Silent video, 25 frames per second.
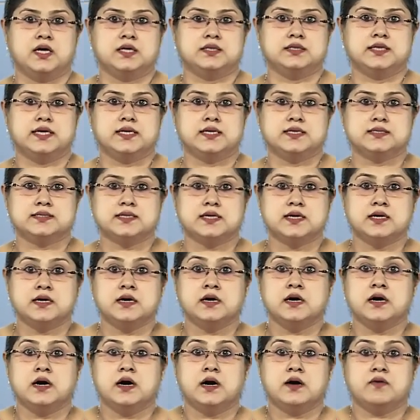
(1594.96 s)
There is a
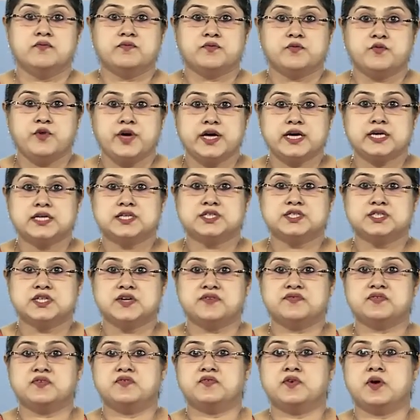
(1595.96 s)
quick
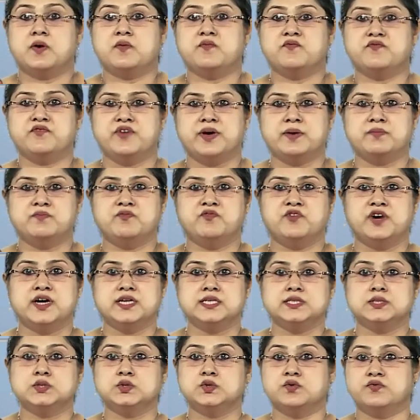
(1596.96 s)
shift from web
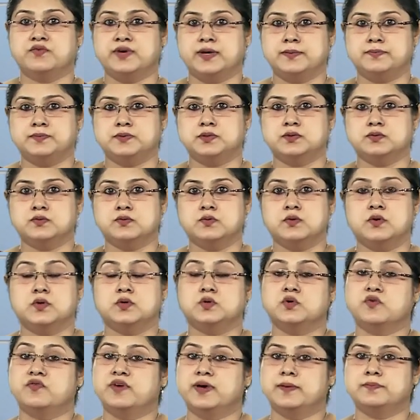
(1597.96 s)
1 to web 2
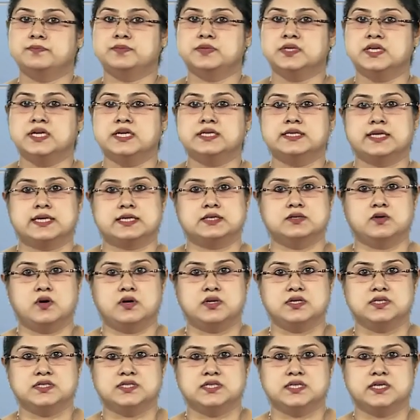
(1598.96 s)
to web 3
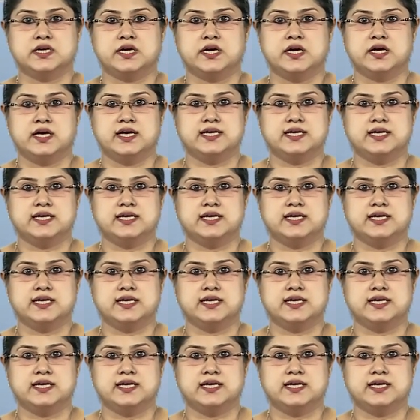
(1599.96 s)
technology.